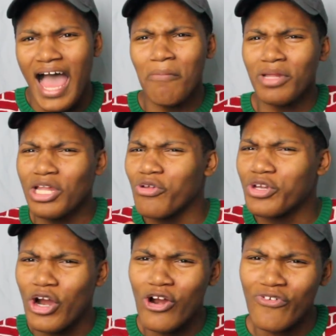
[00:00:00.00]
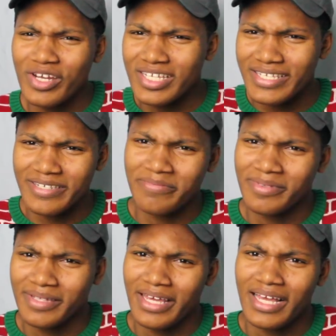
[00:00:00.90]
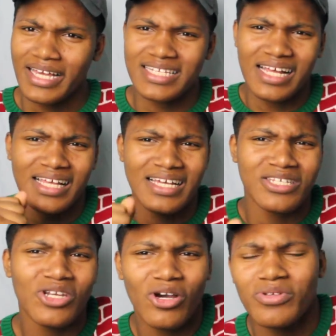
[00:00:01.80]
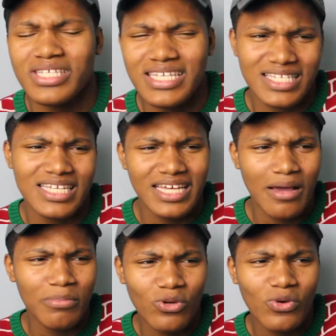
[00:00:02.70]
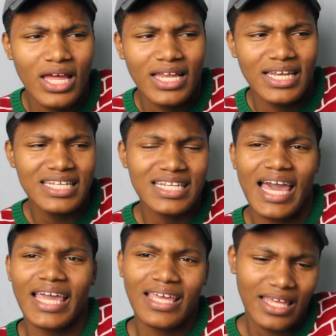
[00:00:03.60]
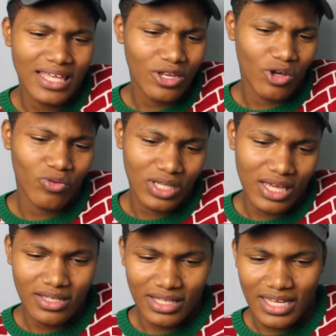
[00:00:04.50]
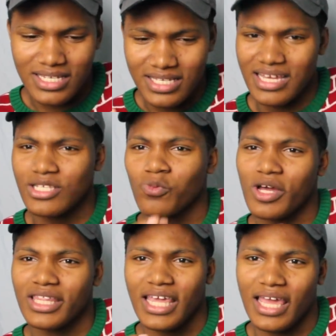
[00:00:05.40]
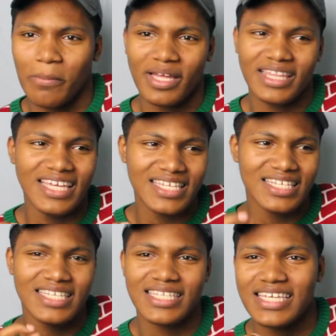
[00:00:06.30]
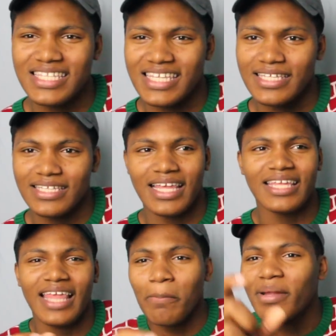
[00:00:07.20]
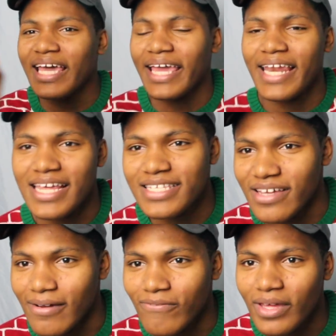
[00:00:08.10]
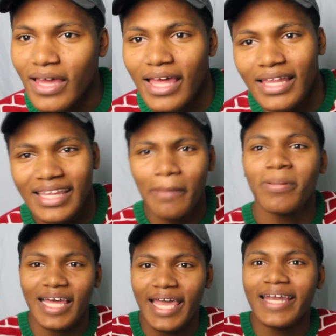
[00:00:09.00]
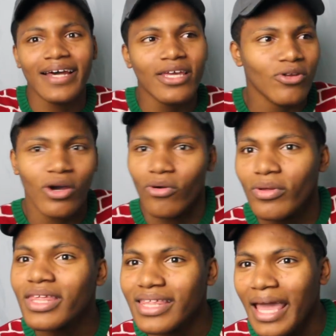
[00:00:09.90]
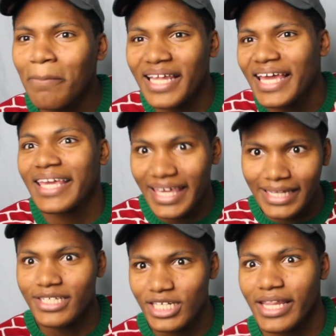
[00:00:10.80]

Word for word: little nervous. Cause you know, CZW, that's like, you know, that's one thing, but this is it. They plan that stuff. They plan to, you know, they plan to kill each